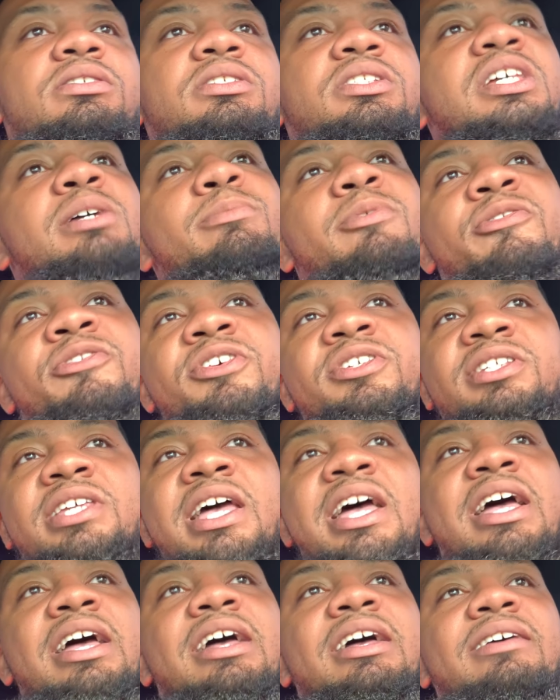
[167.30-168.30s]
Some of us
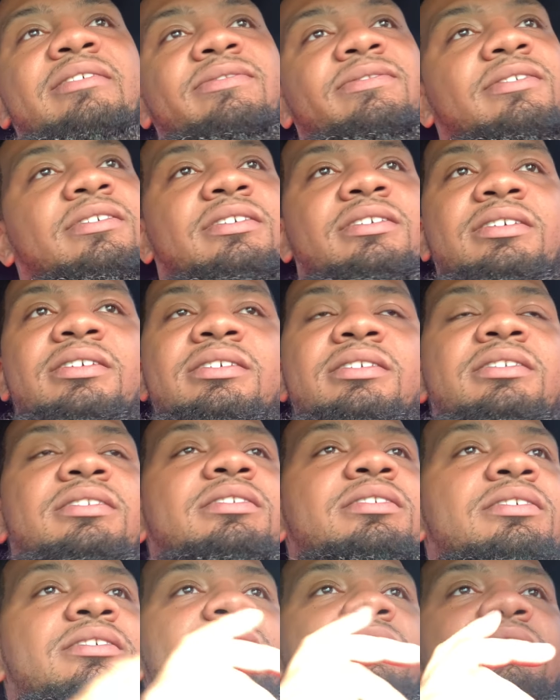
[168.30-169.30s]
have
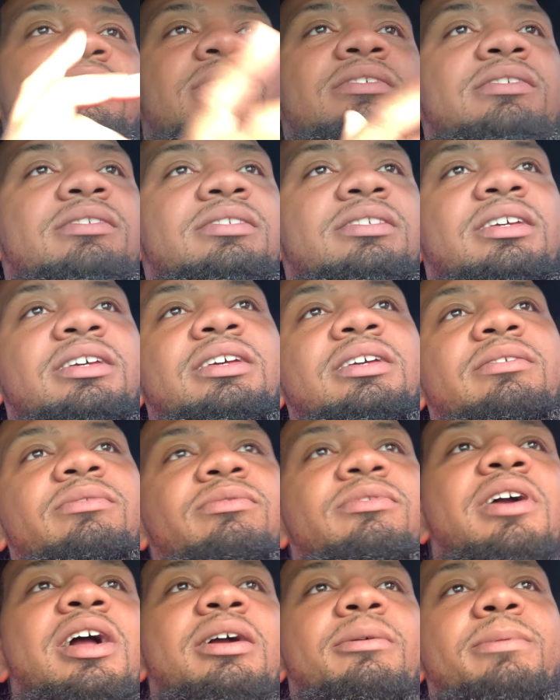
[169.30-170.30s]
to hit
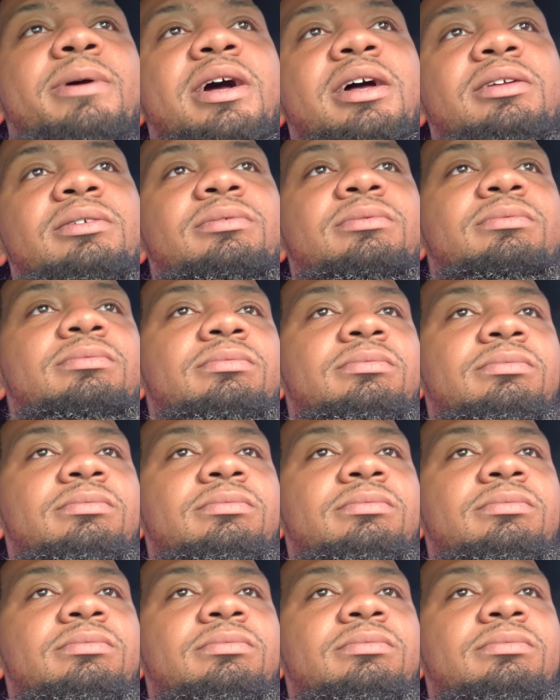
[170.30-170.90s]
rock bottom.